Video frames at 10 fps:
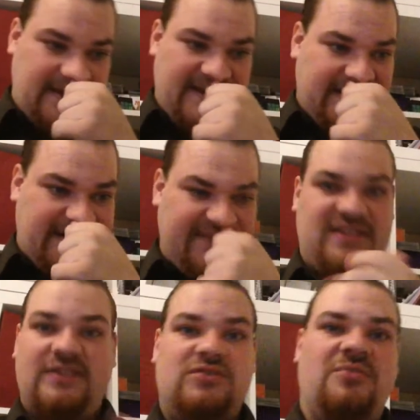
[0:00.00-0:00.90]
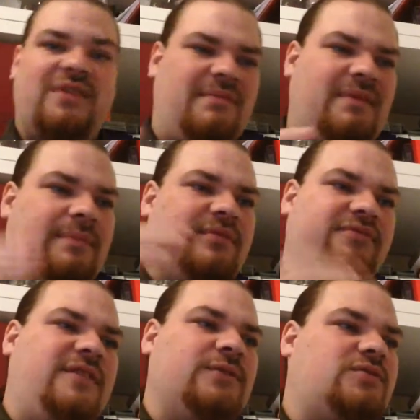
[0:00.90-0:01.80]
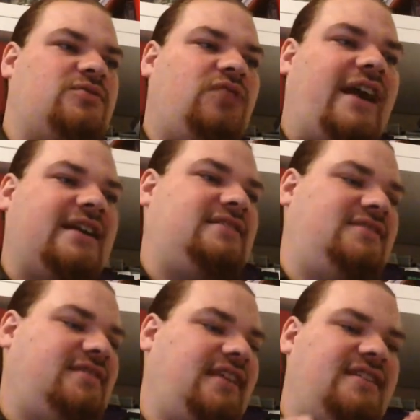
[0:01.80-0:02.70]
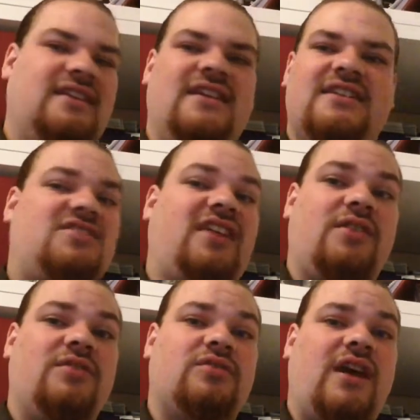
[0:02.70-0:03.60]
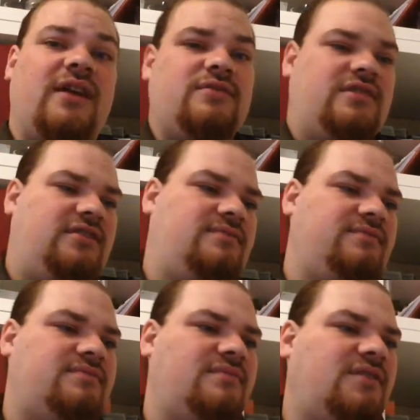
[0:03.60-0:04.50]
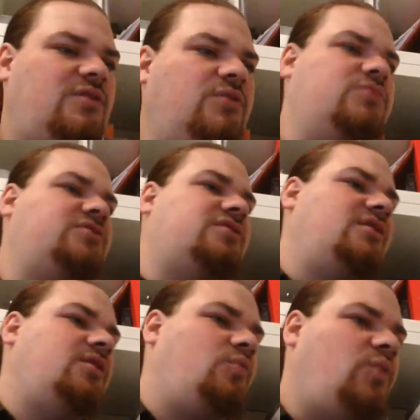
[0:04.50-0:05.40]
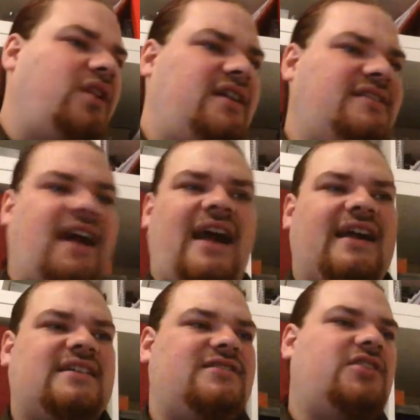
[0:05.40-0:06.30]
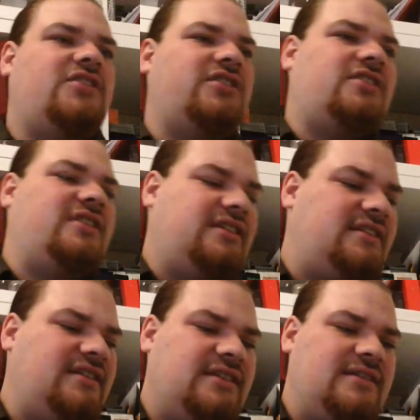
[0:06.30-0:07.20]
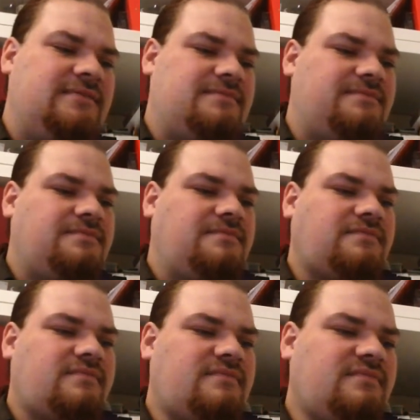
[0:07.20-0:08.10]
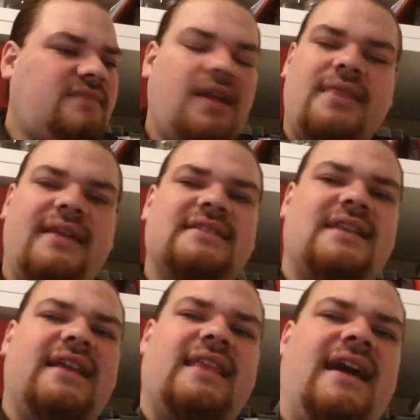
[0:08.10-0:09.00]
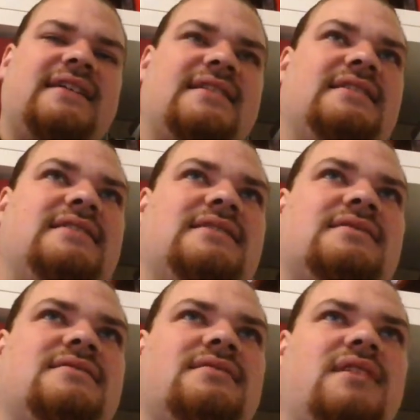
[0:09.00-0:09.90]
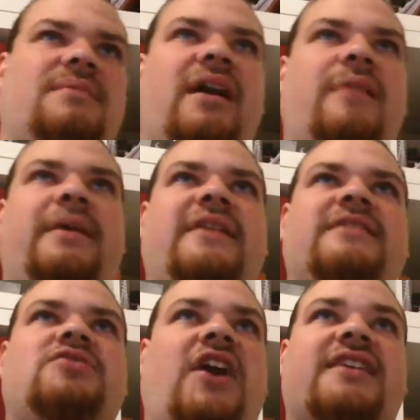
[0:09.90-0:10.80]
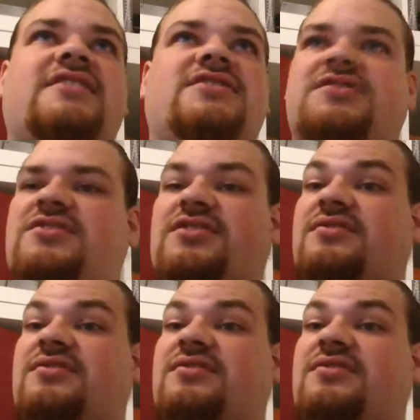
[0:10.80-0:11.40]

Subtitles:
I have seen so many people field dragons that stay on the ground and use one attack a turn and things like that, and in my opinion, dragons should just